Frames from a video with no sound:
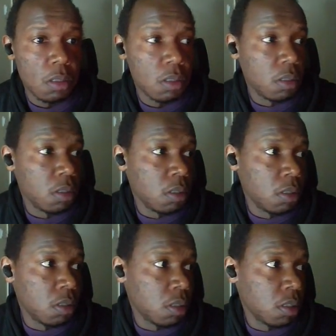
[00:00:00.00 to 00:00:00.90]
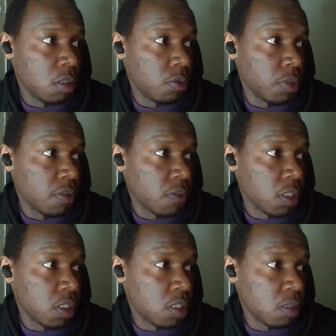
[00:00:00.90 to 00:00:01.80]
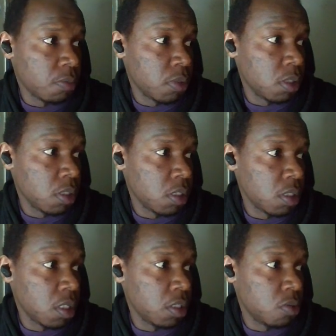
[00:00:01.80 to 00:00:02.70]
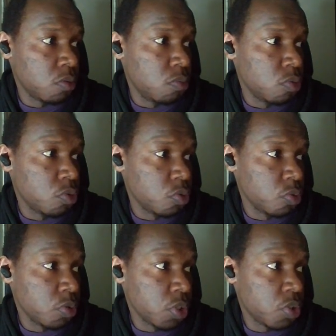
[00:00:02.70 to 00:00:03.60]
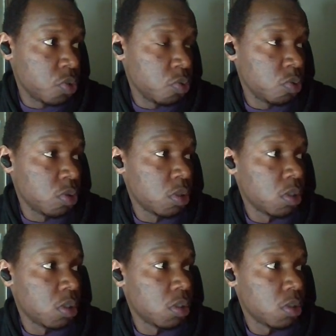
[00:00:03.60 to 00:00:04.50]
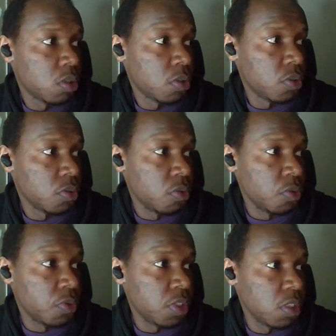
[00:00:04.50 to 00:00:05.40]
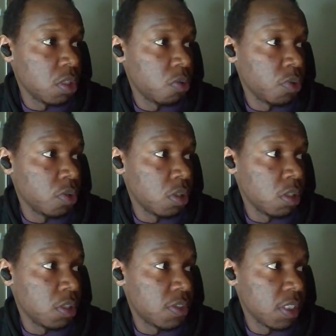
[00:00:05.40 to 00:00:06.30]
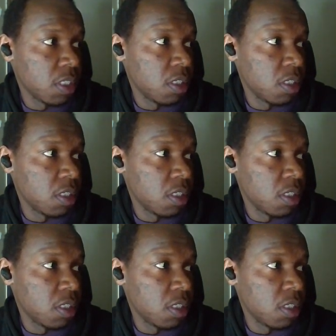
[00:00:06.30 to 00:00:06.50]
And whenever I come here and click Ubuntu 22, so you see now we are inside